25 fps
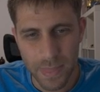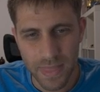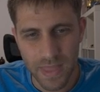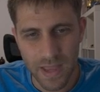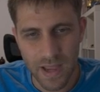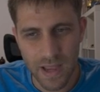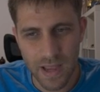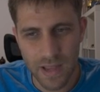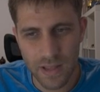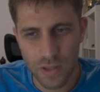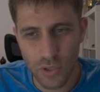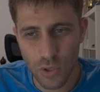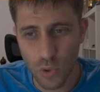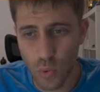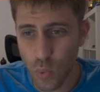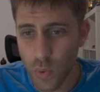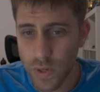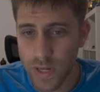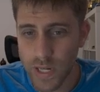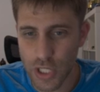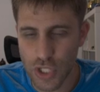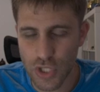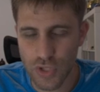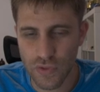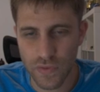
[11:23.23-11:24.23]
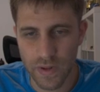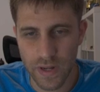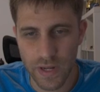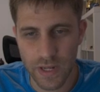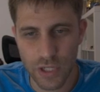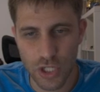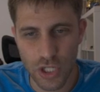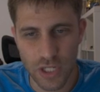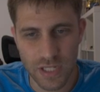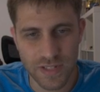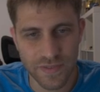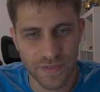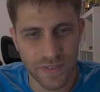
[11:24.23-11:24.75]
And queen h3,
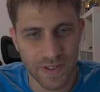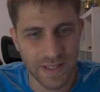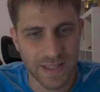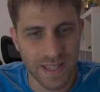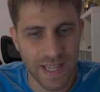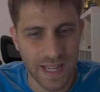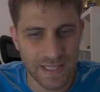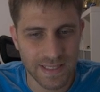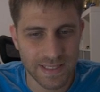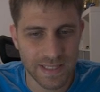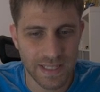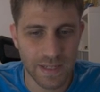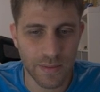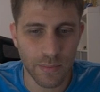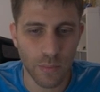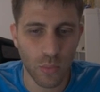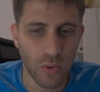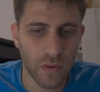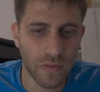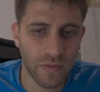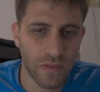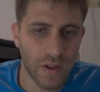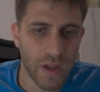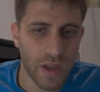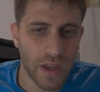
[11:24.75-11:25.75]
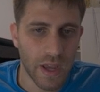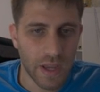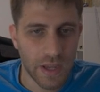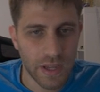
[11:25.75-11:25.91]
just fantastic move.